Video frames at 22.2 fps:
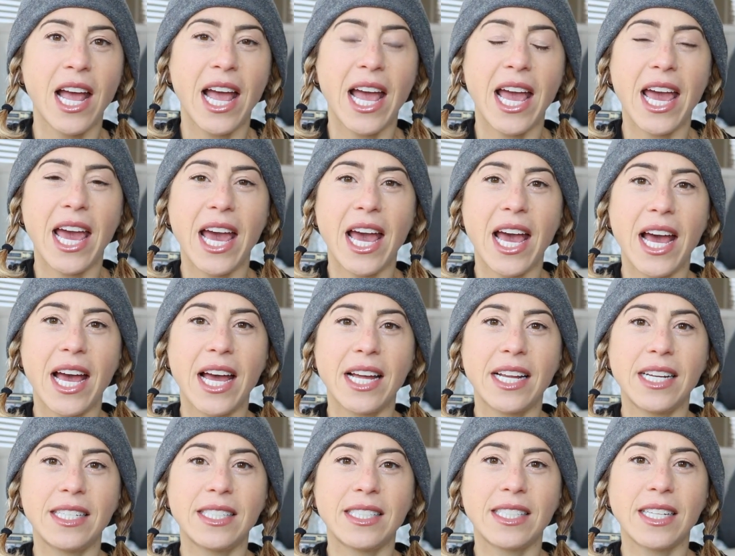
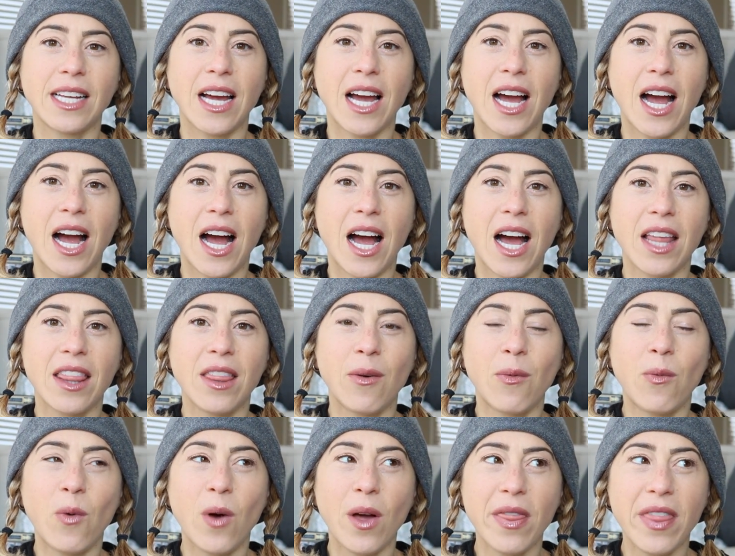And
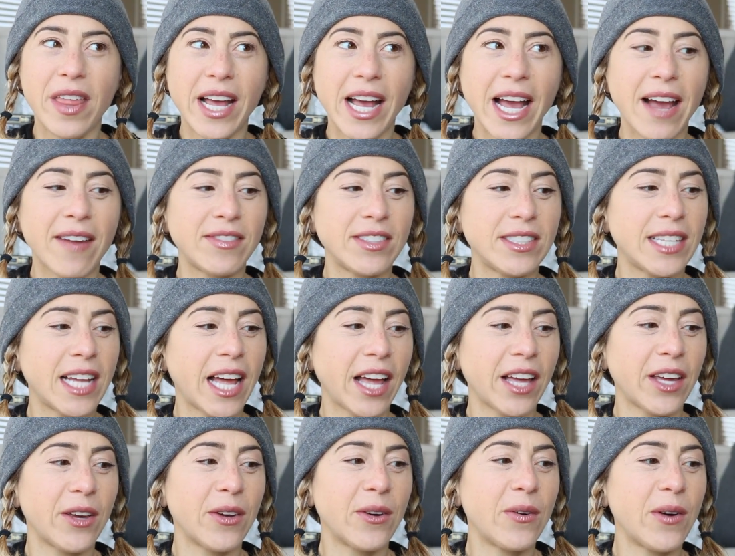the one thing I have to
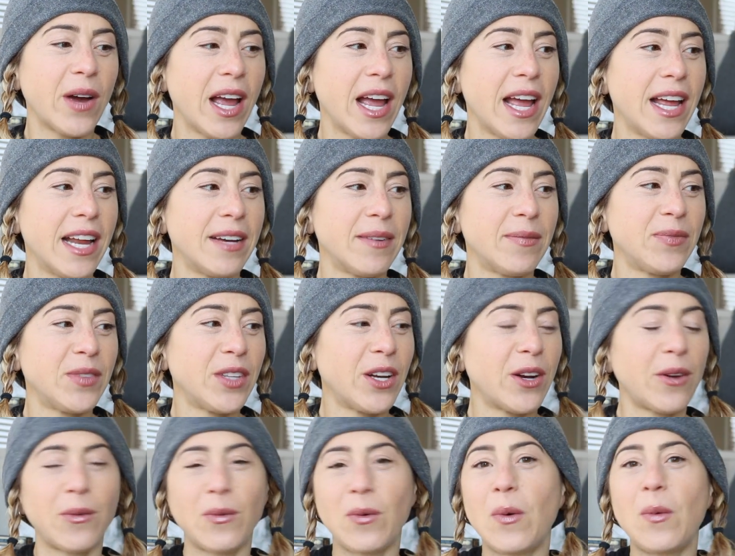tell you, and you
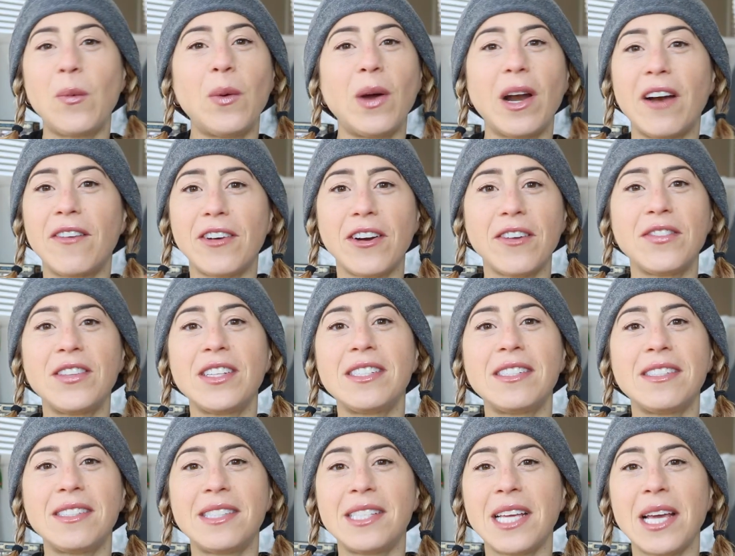know, whatever, if
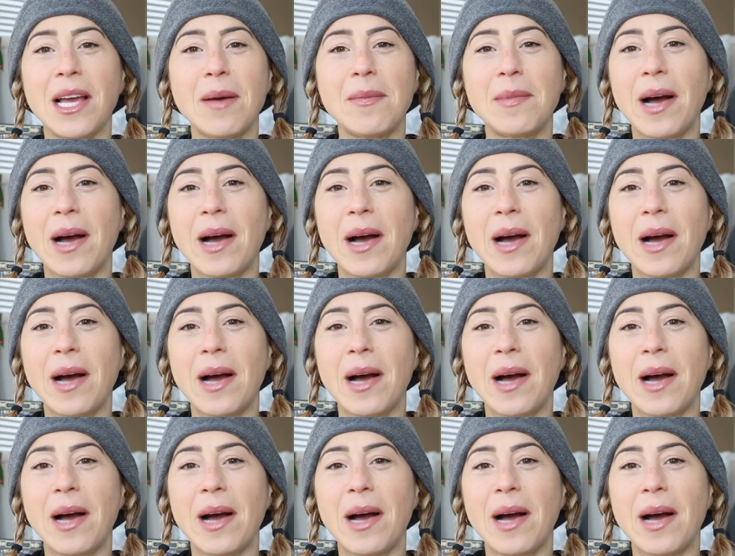this is TMI,